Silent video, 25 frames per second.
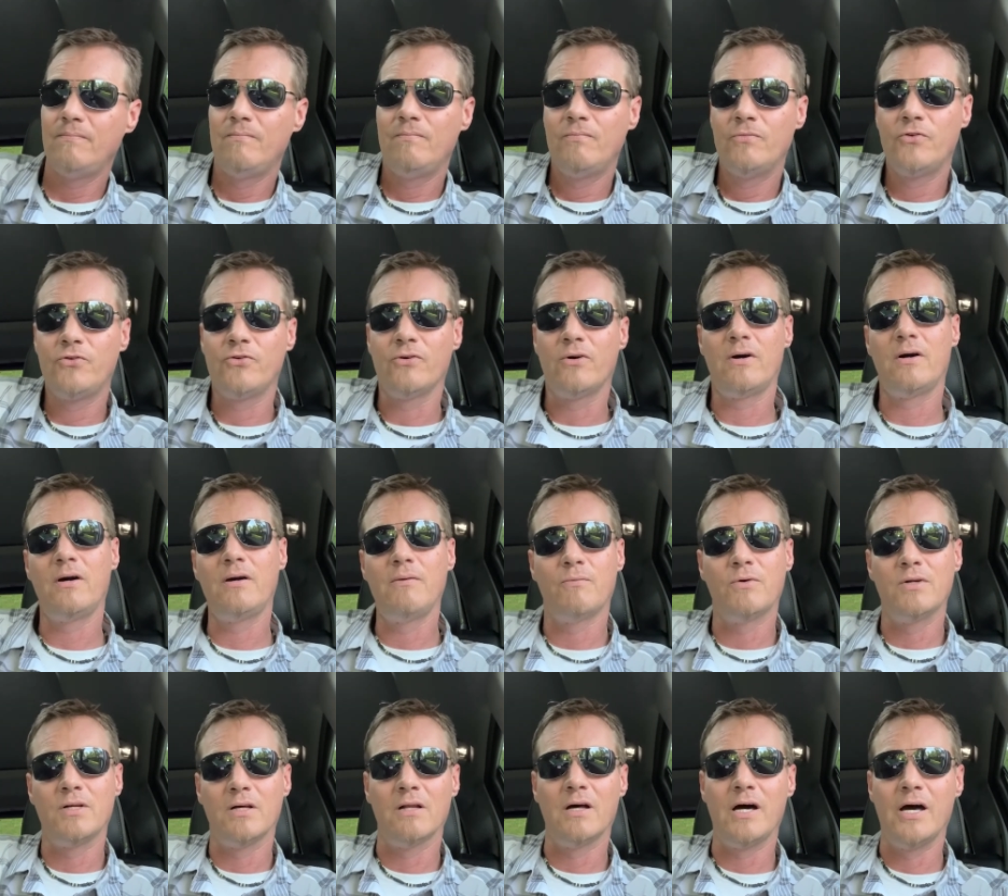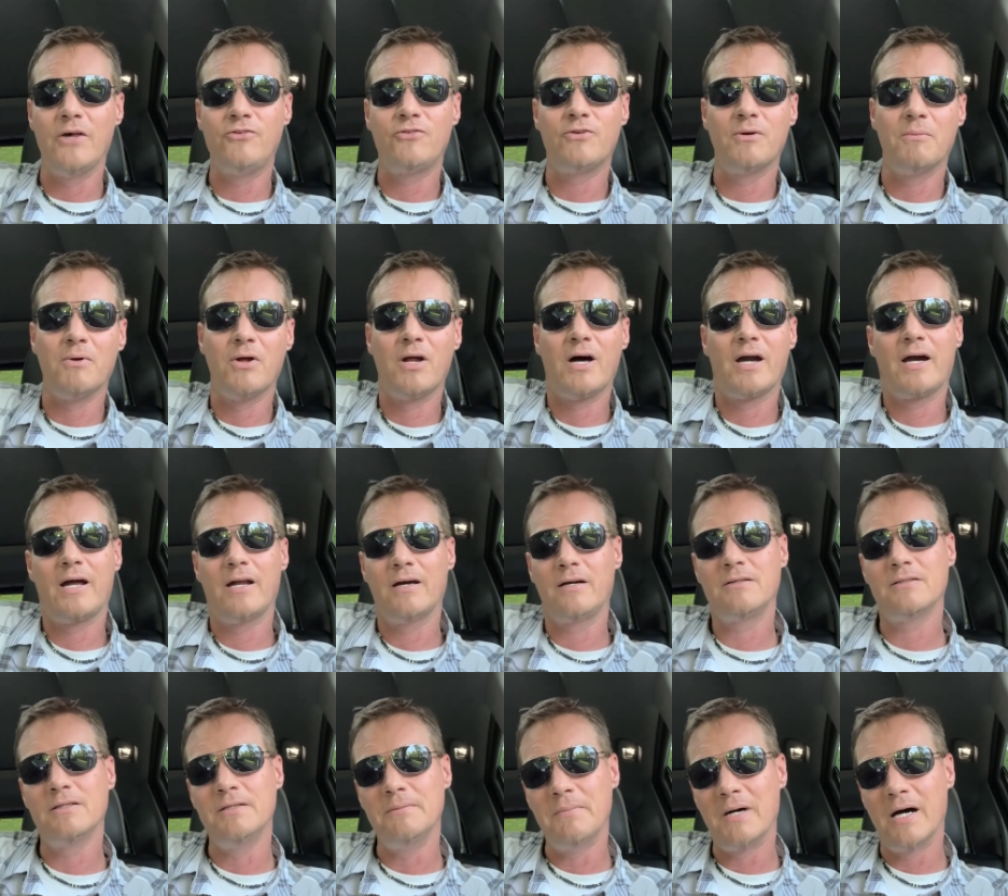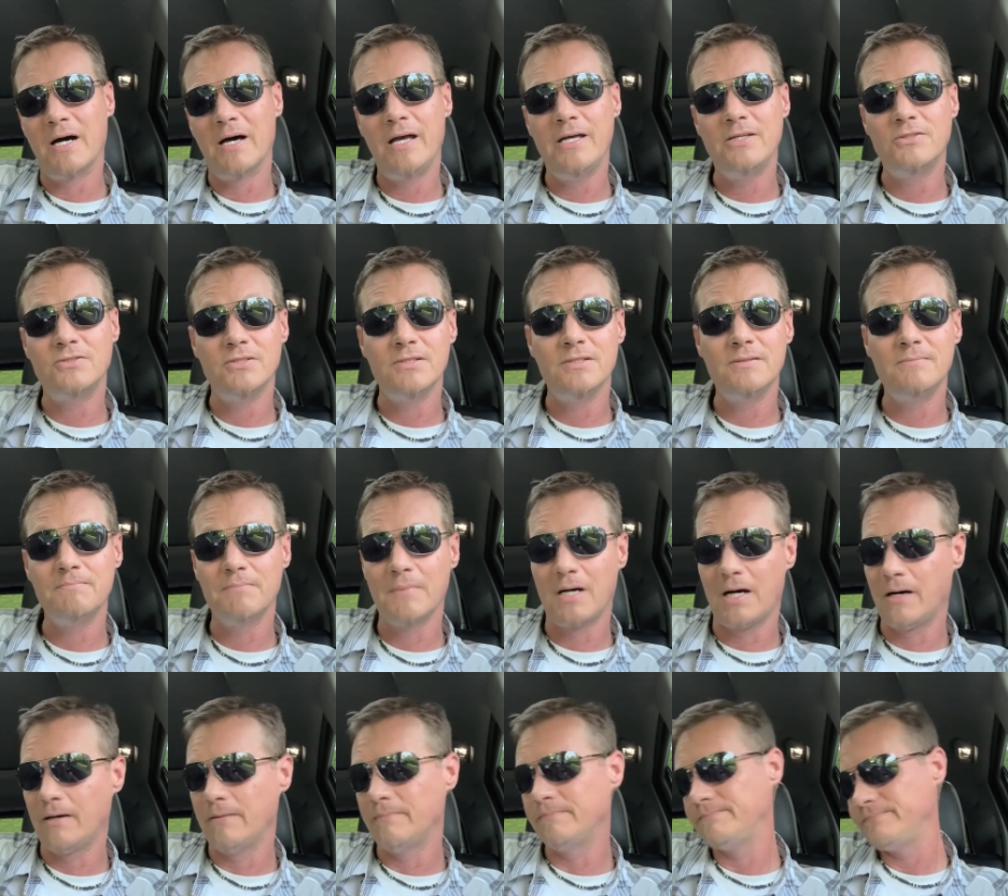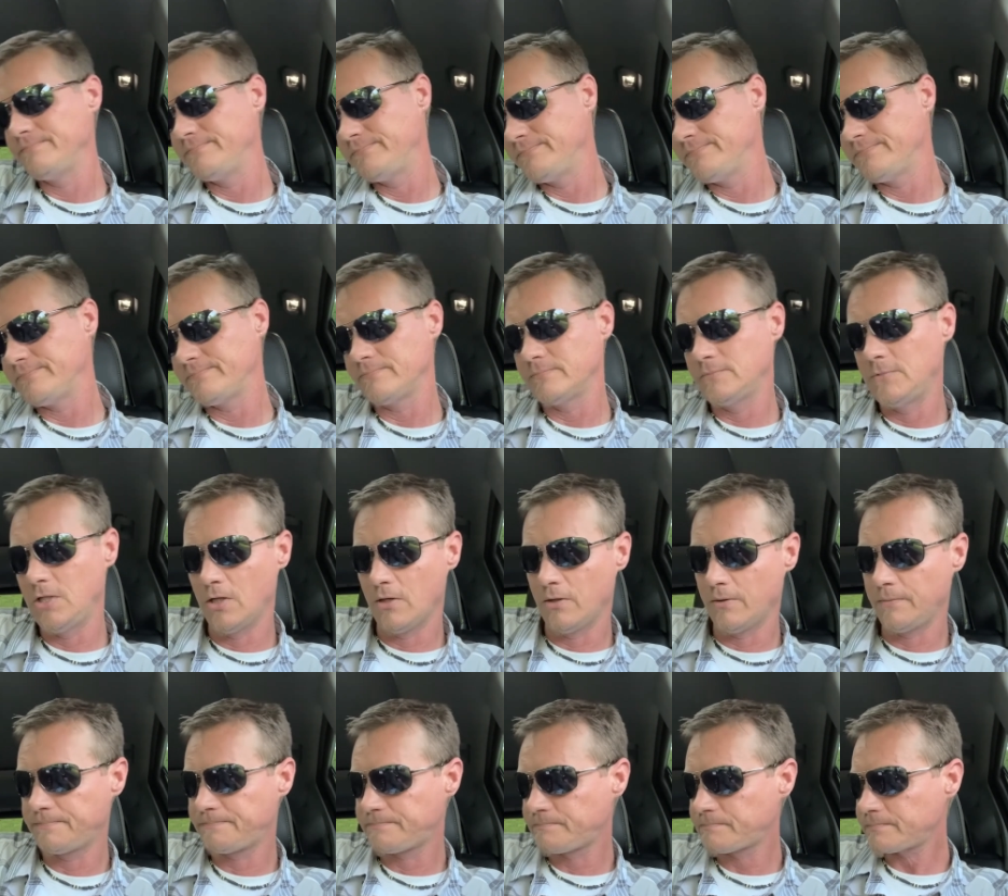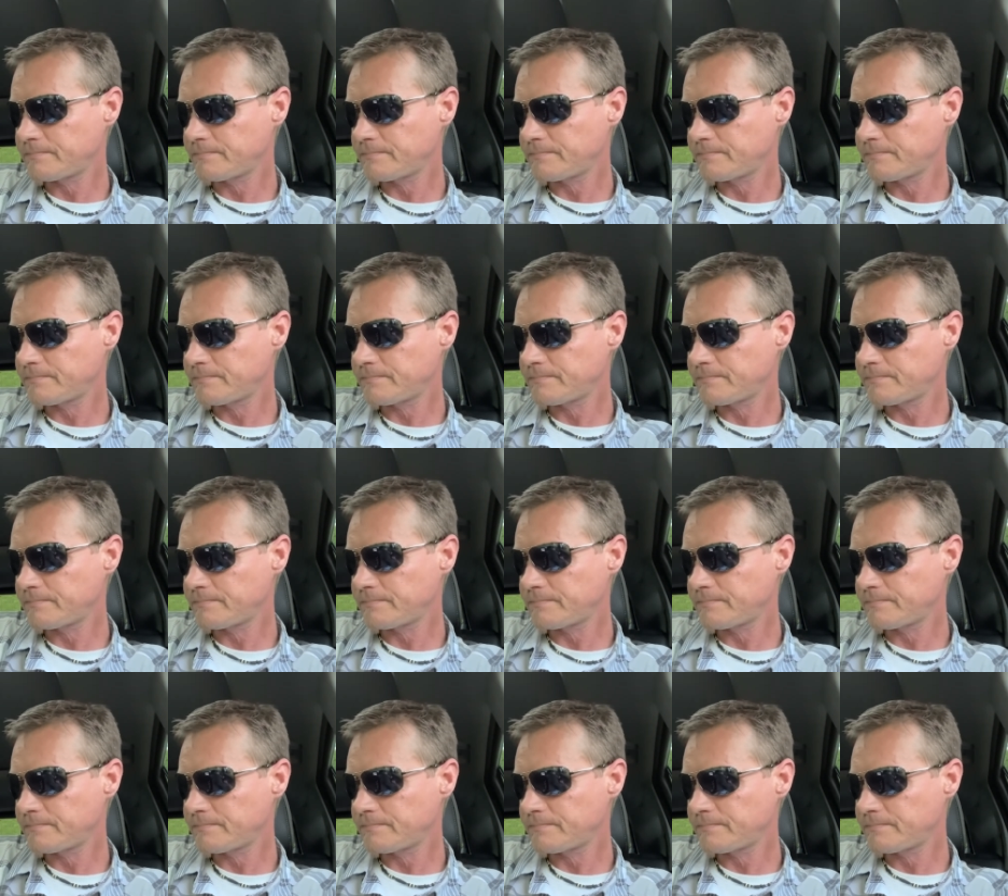Sorry, when the lights come on, I got to click my AC, my, you know,